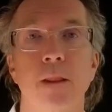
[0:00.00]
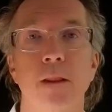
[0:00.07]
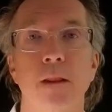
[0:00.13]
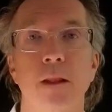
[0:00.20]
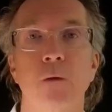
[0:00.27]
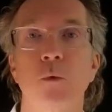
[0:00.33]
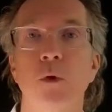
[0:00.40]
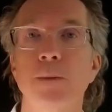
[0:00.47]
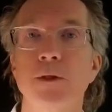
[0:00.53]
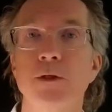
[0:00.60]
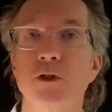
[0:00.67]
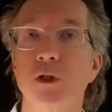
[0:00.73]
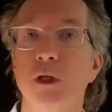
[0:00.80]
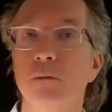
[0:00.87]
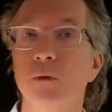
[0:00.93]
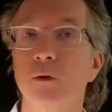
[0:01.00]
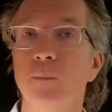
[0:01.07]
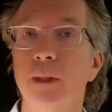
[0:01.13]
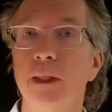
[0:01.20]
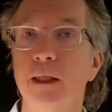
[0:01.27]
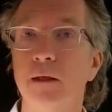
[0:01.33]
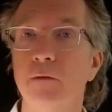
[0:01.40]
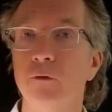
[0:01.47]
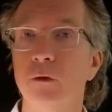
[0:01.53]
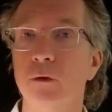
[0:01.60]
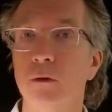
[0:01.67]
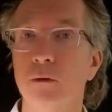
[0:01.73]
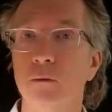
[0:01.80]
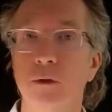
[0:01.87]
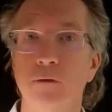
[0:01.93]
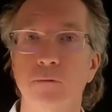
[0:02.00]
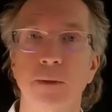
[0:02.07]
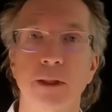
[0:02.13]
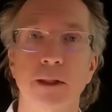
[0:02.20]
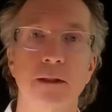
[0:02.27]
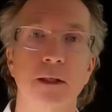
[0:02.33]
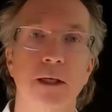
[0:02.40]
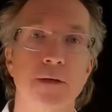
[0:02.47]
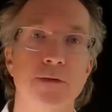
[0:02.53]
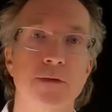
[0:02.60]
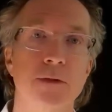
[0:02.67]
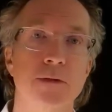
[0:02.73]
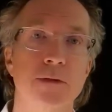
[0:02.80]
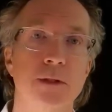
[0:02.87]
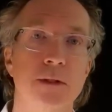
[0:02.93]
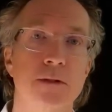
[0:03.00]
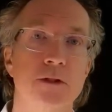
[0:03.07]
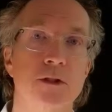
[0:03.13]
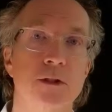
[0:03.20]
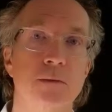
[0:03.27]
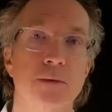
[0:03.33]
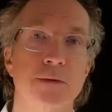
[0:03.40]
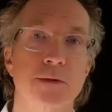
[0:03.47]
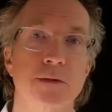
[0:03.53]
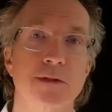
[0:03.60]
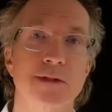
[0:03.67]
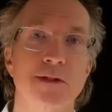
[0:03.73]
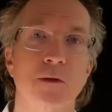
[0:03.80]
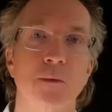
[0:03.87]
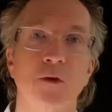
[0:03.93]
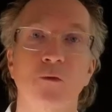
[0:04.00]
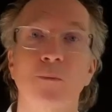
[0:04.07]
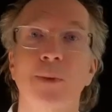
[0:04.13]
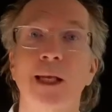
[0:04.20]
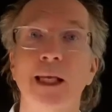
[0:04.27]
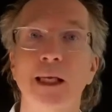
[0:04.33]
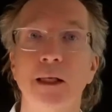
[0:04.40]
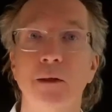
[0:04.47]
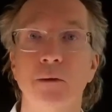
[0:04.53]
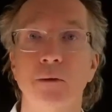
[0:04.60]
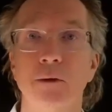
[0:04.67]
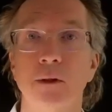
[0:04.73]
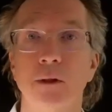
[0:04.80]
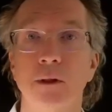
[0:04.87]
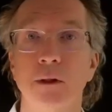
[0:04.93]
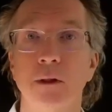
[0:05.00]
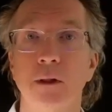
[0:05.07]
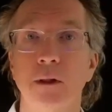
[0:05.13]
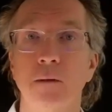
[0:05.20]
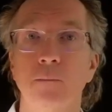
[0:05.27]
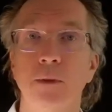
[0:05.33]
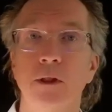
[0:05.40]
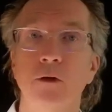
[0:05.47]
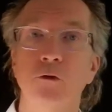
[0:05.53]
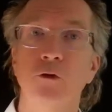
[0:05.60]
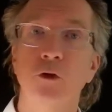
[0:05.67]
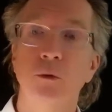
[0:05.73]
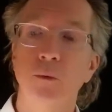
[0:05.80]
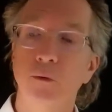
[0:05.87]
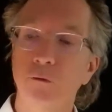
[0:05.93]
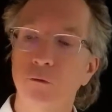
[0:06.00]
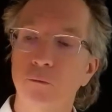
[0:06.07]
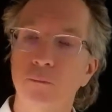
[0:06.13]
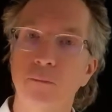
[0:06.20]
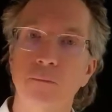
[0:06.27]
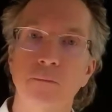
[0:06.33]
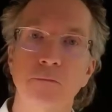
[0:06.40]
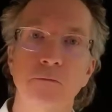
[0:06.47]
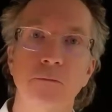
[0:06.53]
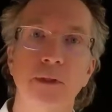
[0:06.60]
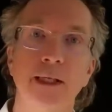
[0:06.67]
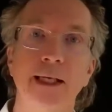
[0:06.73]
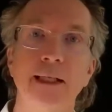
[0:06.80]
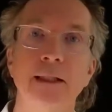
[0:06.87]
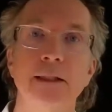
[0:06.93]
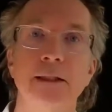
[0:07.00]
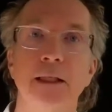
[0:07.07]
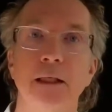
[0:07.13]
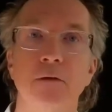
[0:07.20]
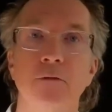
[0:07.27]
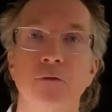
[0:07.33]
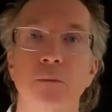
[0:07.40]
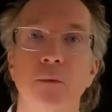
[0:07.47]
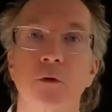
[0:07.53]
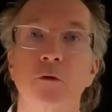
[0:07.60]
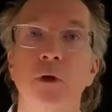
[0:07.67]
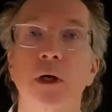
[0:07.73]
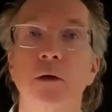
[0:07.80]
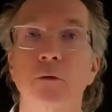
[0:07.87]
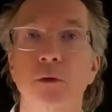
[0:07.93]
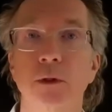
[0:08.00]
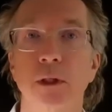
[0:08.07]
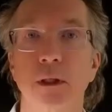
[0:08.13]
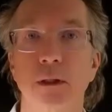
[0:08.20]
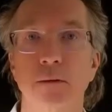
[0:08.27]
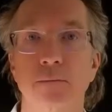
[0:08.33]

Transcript: A woman shared with me after one of my classes that she was in so much pain because she was alienated from her daughter in law.